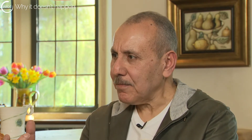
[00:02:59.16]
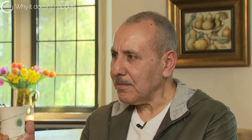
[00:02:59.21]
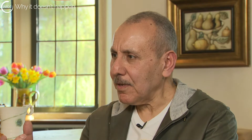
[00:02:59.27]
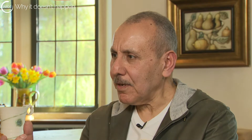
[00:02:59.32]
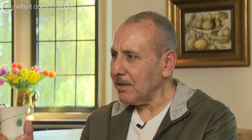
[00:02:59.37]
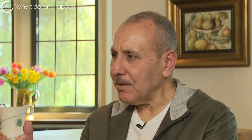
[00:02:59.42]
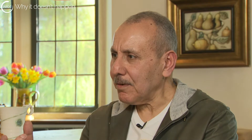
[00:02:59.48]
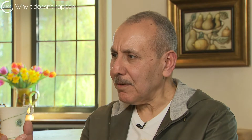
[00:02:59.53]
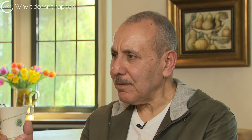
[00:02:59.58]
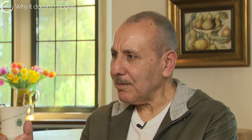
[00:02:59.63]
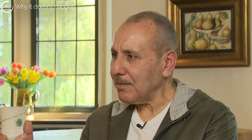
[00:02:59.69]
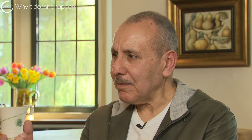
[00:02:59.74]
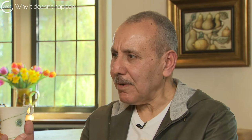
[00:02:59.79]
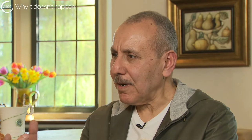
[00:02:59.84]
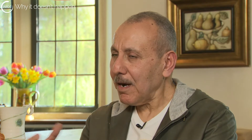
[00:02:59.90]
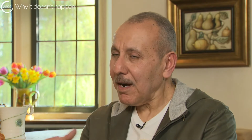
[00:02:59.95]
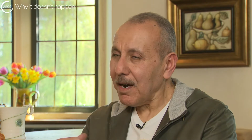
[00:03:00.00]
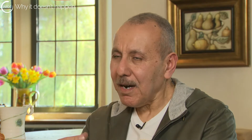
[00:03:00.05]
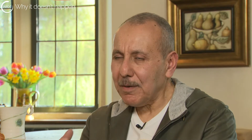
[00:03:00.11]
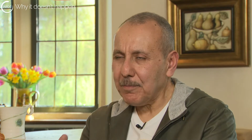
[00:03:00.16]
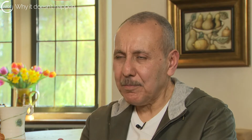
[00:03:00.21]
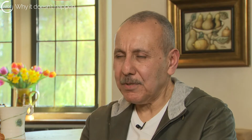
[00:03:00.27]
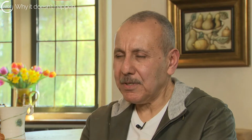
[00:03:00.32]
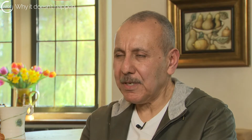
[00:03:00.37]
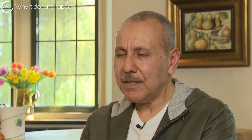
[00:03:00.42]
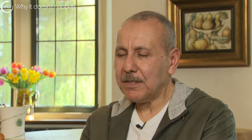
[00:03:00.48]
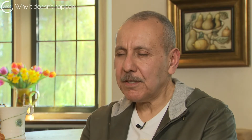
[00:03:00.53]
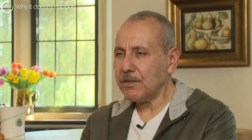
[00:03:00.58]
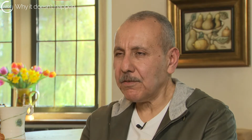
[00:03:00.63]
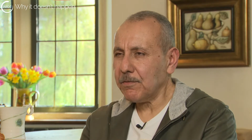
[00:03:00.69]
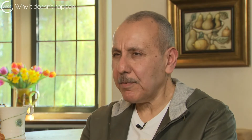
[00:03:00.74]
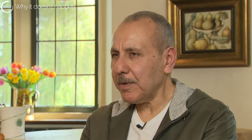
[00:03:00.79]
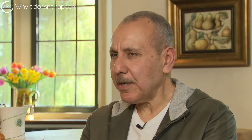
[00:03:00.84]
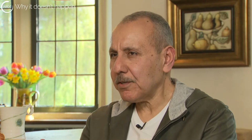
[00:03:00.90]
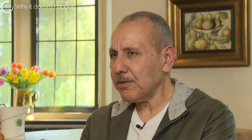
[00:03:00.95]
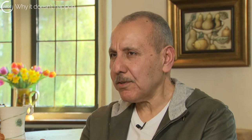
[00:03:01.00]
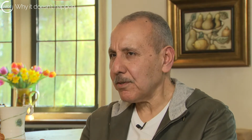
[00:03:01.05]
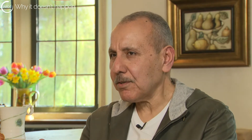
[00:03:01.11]
a high percentage of
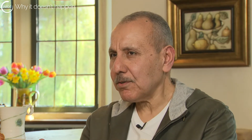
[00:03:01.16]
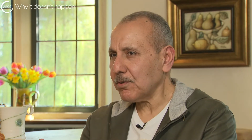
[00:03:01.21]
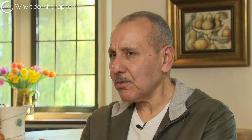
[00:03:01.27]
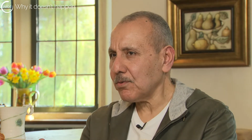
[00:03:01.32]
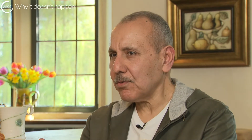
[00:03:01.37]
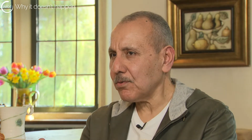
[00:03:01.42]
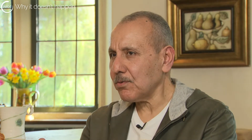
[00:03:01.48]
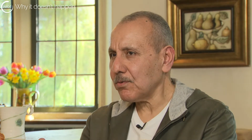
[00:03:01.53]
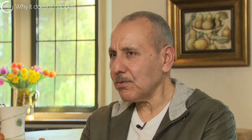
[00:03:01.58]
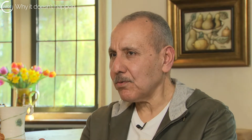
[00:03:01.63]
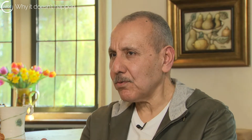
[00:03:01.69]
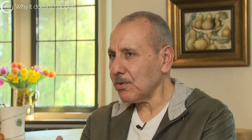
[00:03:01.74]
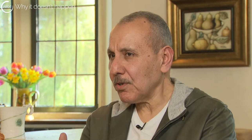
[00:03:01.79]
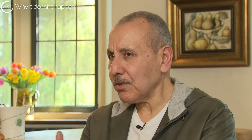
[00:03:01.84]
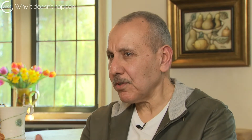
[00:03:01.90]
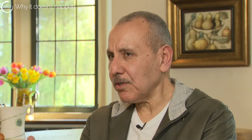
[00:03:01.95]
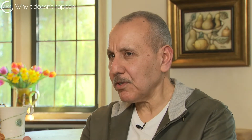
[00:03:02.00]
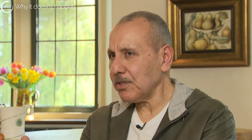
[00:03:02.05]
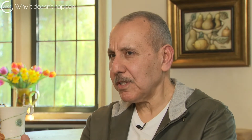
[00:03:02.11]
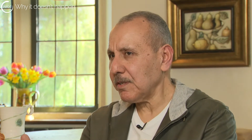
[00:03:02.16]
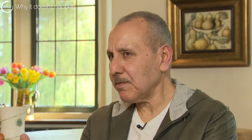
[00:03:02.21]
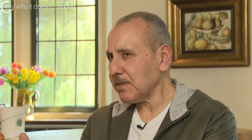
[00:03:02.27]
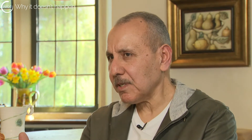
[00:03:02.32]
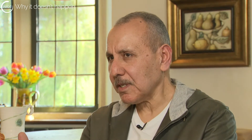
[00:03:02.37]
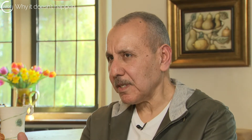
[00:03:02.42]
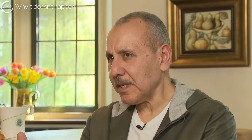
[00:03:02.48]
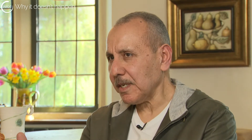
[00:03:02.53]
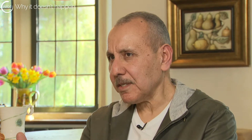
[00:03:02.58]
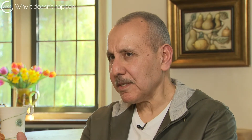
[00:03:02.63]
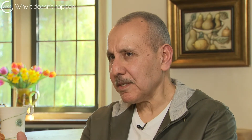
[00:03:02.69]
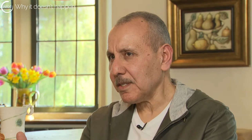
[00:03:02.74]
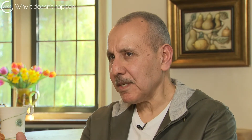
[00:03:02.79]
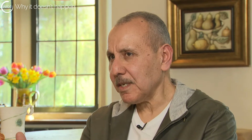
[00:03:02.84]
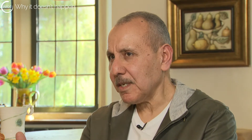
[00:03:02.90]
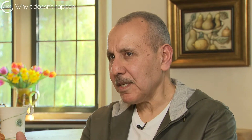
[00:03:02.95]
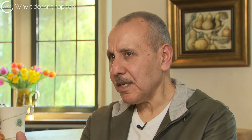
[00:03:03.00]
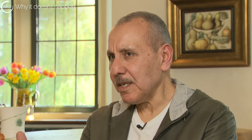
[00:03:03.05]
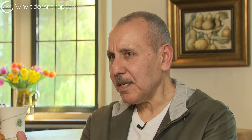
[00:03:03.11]
patients who do not achieve success.
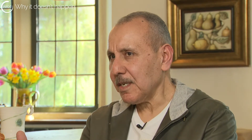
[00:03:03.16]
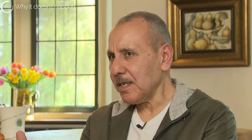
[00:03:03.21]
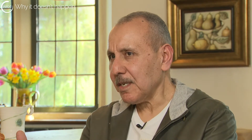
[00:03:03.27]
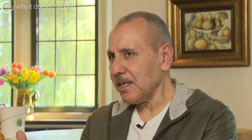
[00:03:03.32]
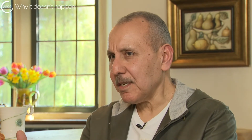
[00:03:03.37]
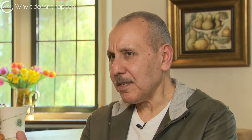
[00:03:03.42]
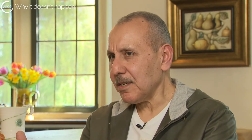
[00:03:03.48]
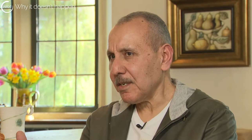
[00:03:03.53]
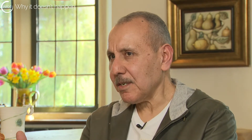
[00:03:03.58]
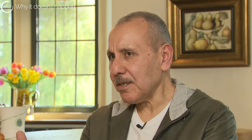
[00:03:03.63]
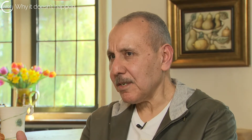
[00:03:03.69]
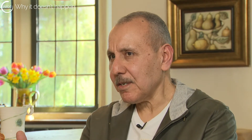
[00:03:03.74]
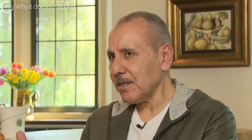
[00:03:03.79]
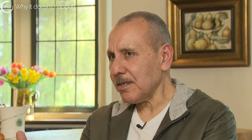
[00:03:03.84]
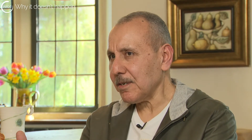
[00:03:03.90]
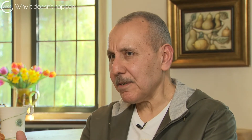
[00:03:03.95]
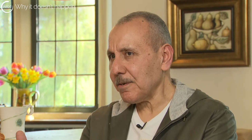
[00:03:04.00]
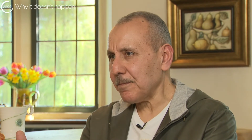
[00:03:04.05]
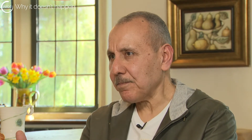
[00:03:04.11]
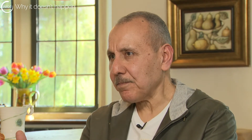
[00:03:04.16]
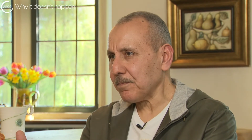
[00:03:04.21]
Uh,